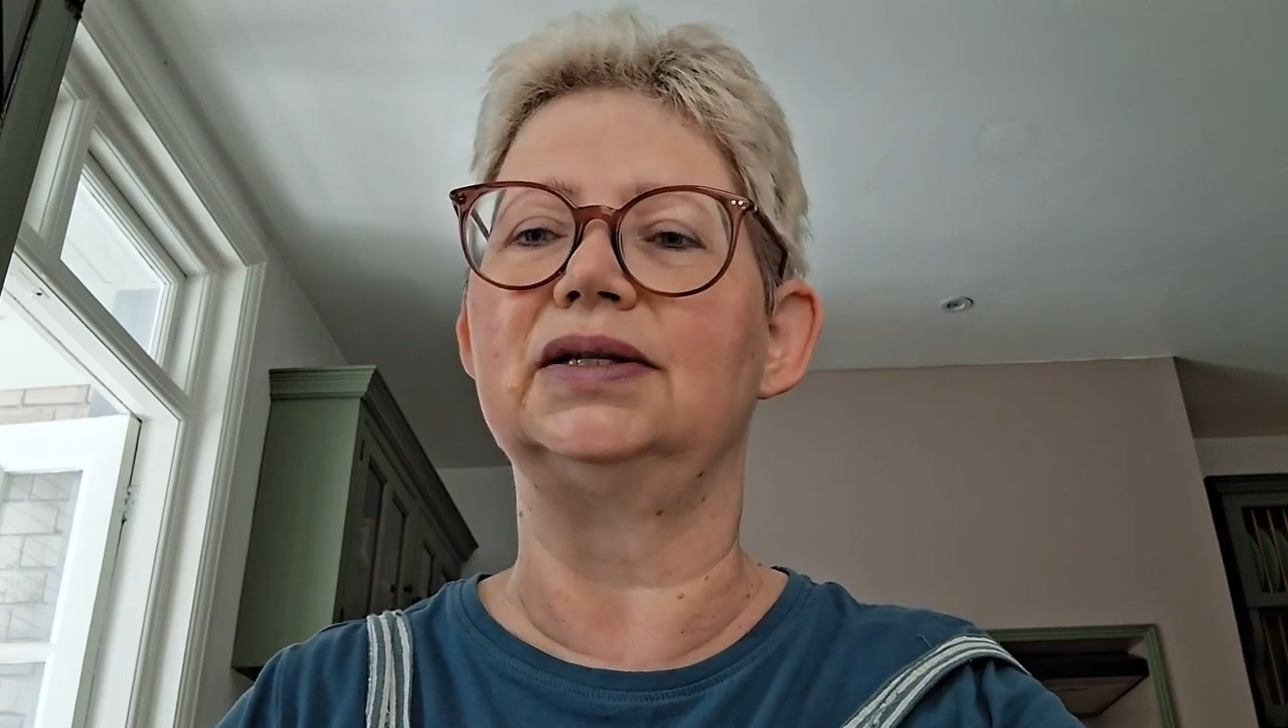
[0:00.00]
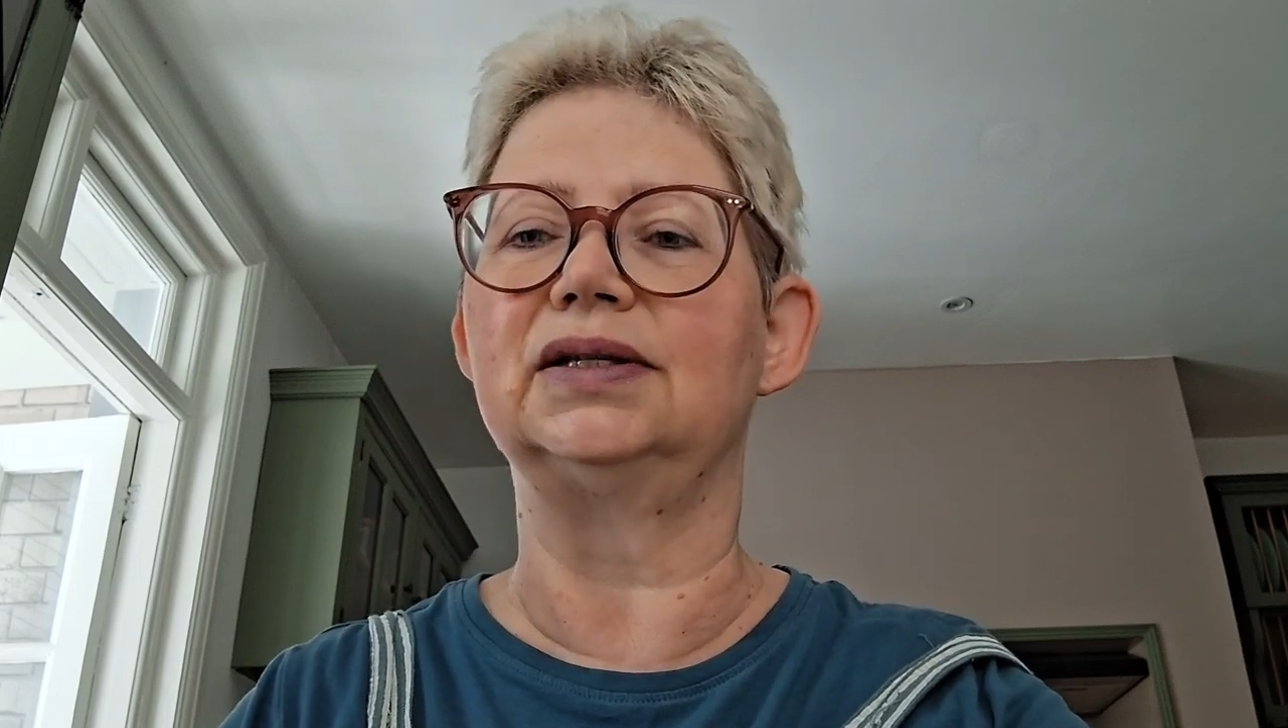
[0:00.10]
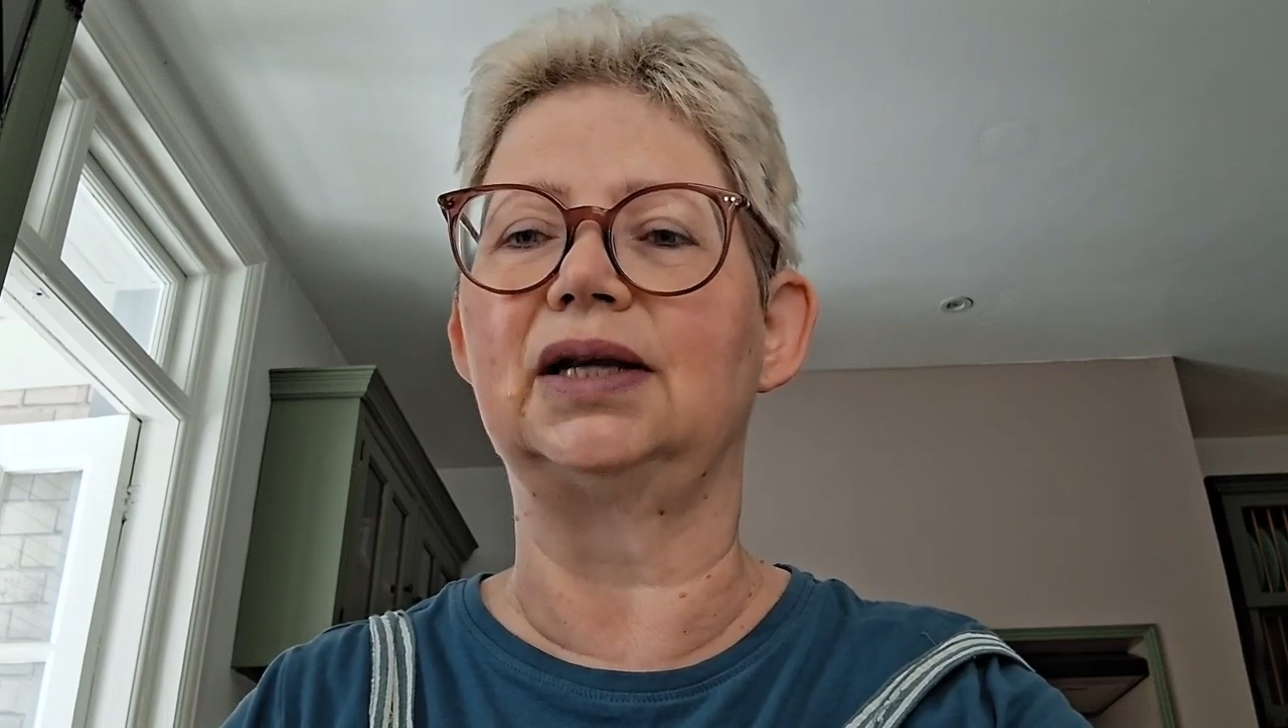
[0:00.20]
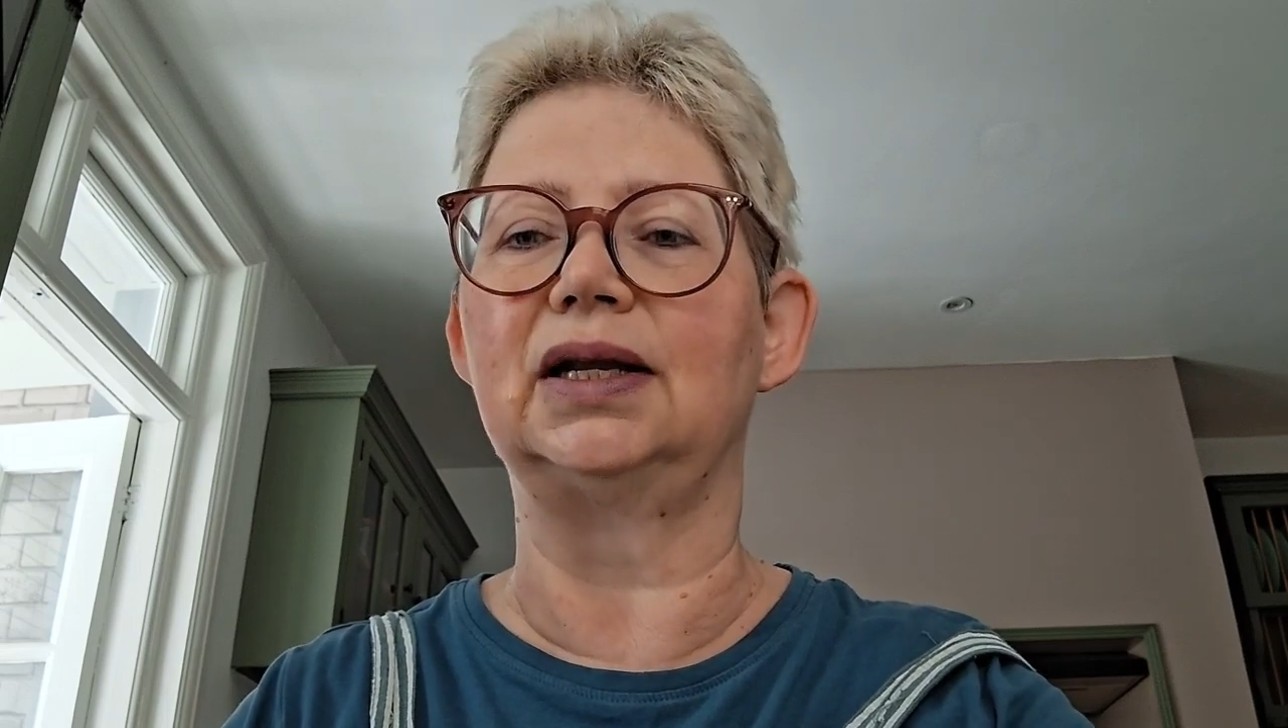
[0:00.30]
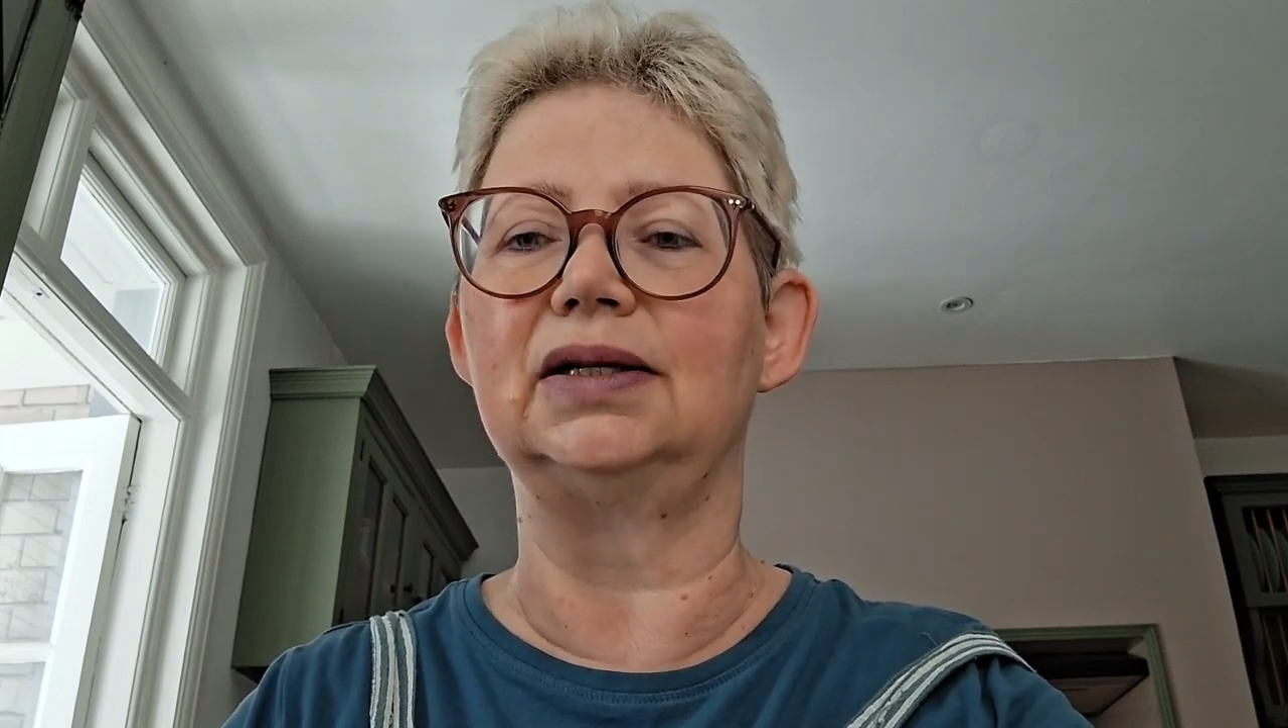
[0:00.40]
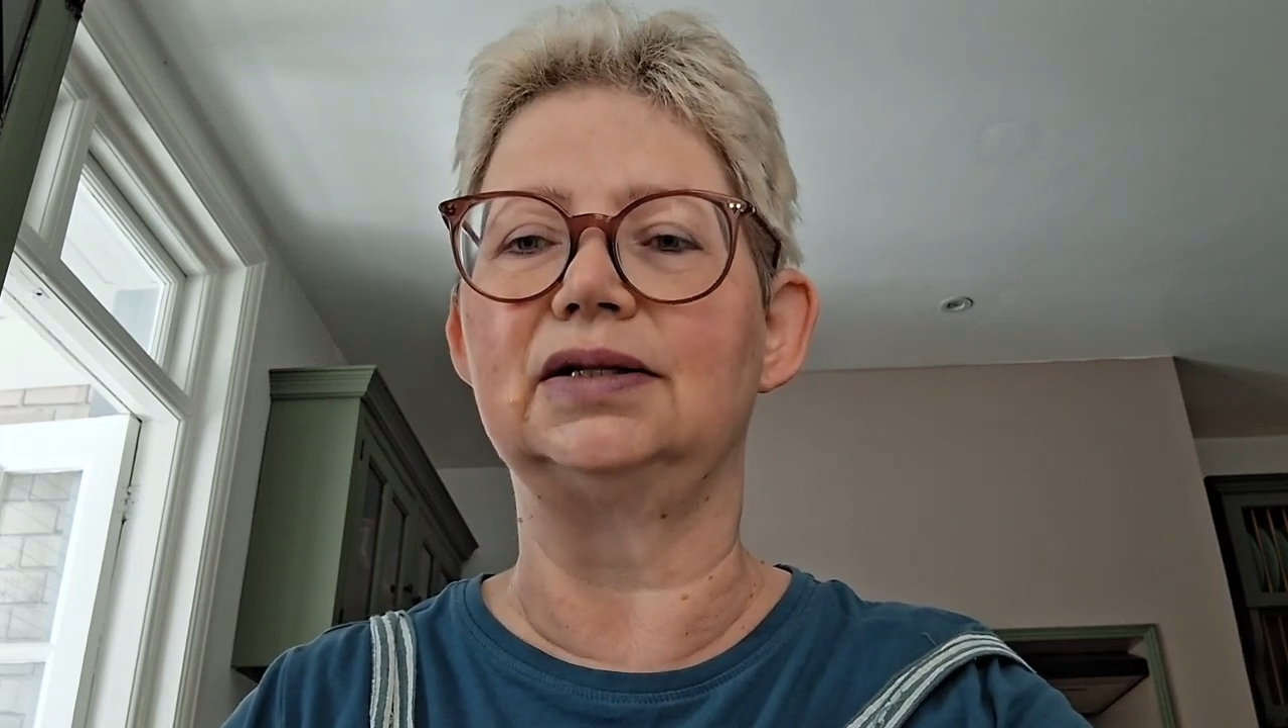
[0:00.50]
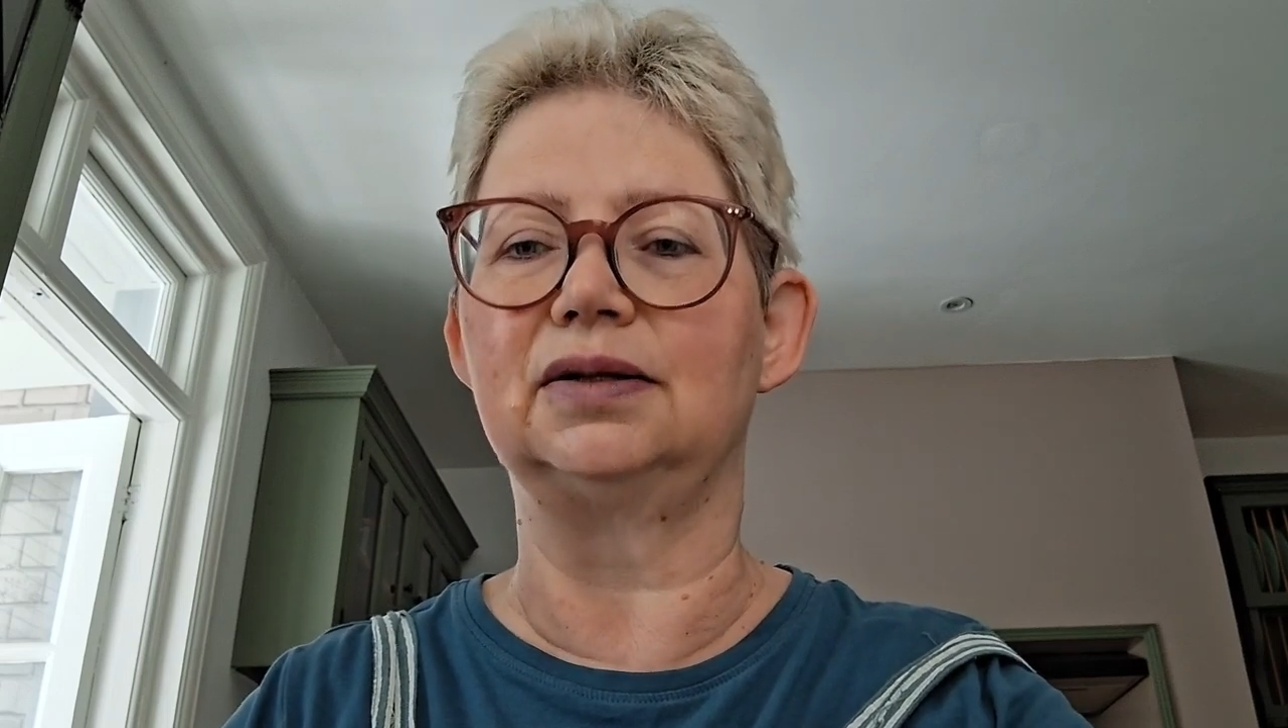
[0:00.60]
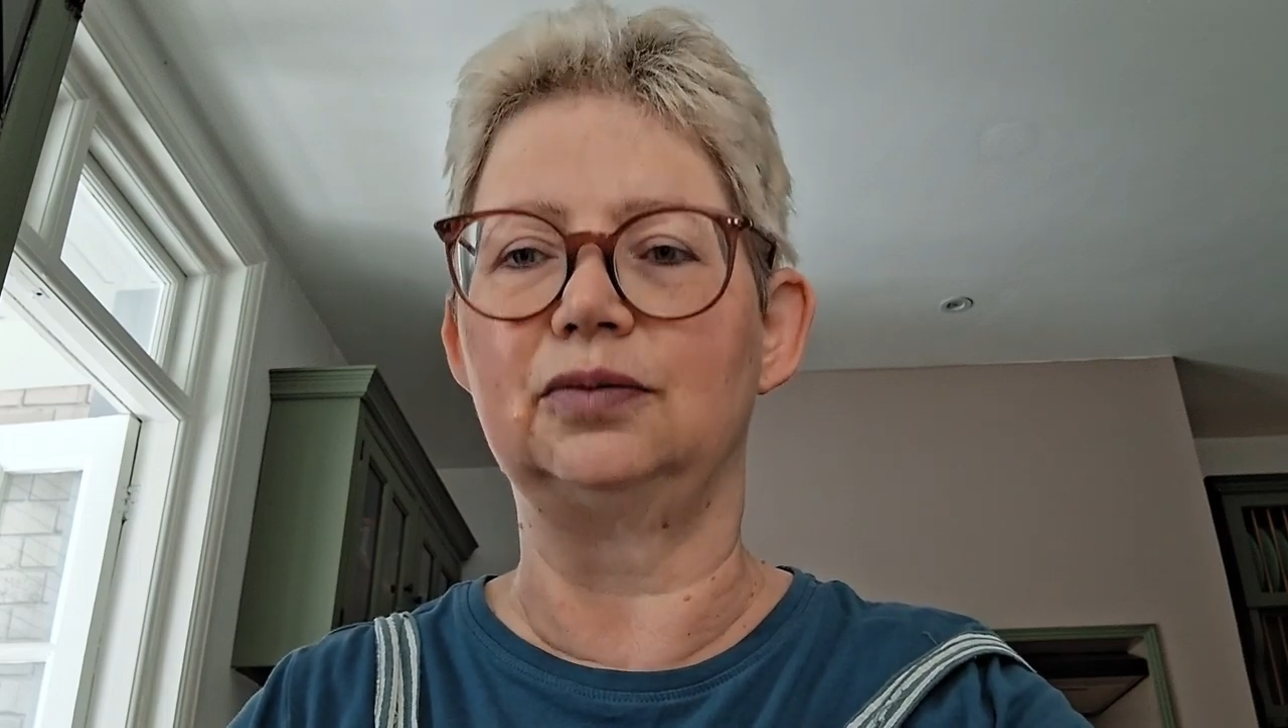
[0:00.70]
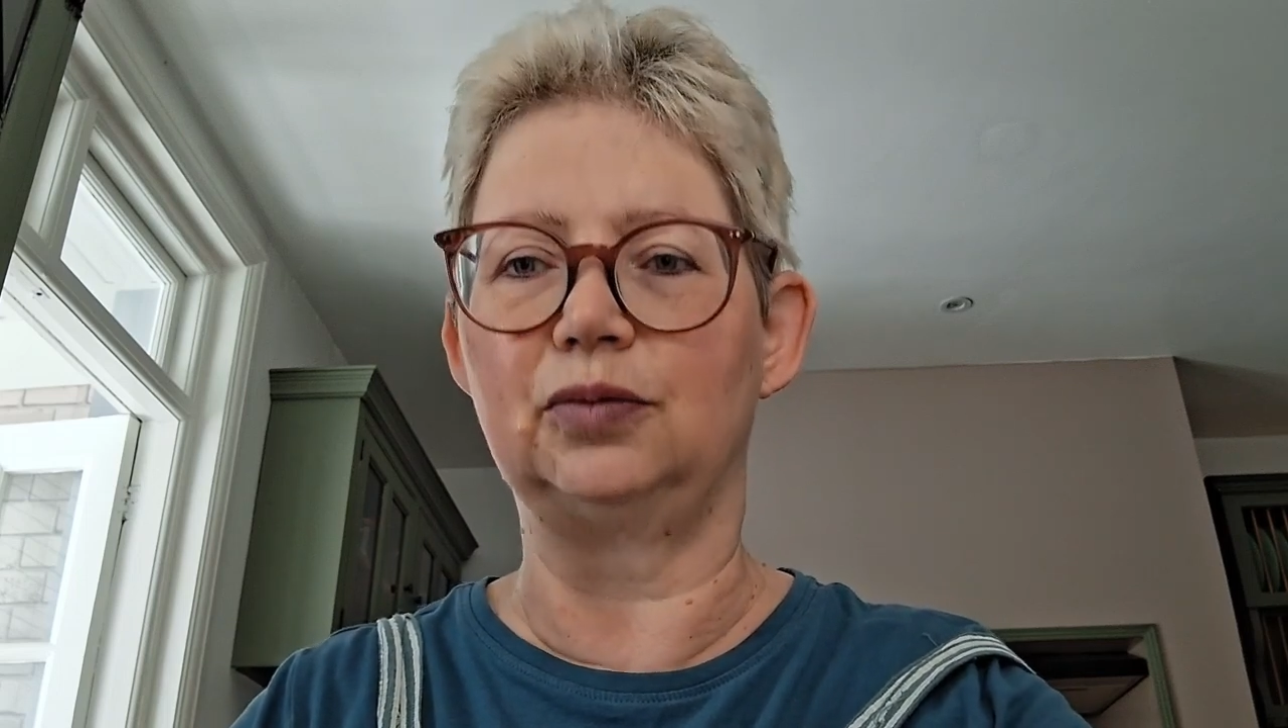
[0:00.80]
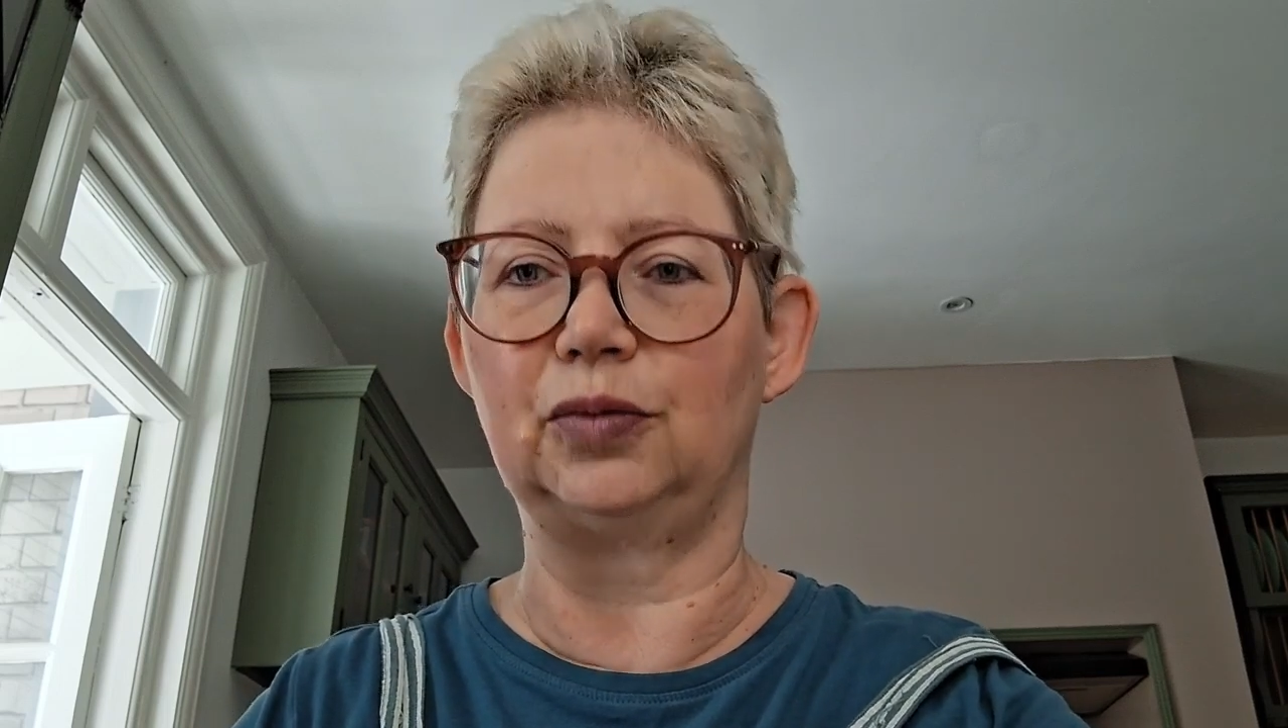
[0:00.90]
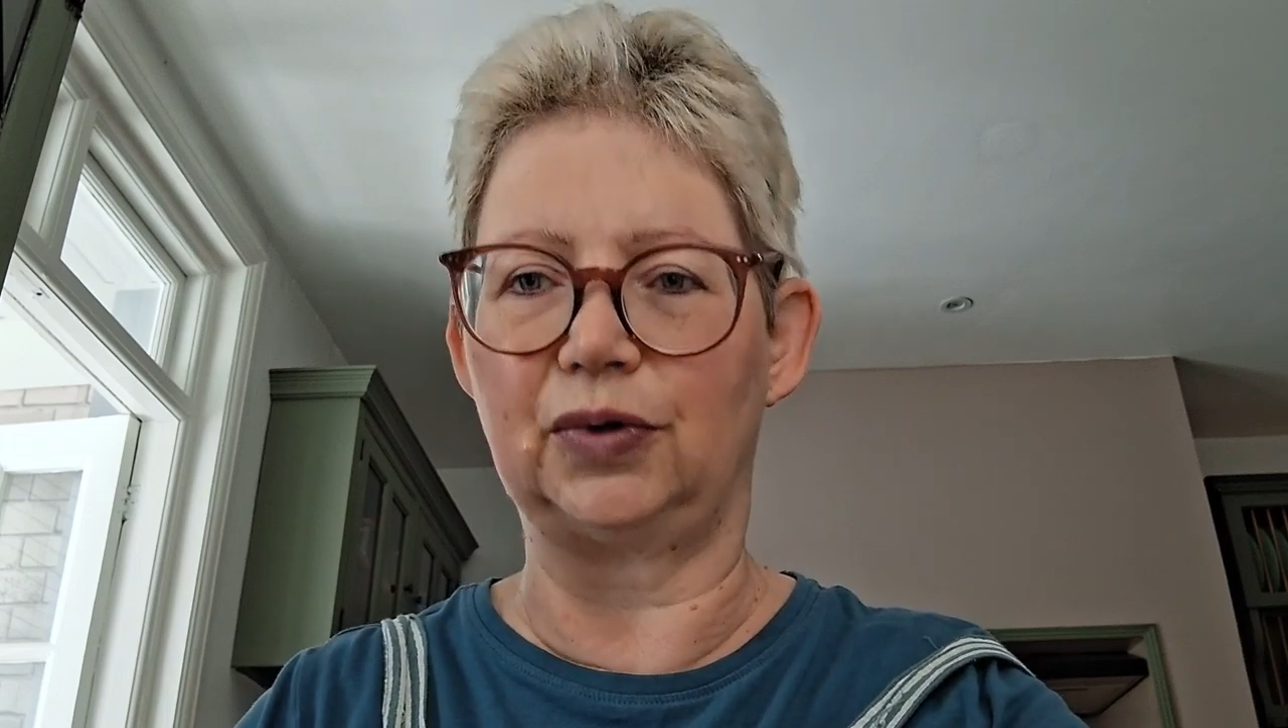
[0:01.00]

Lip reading: stained them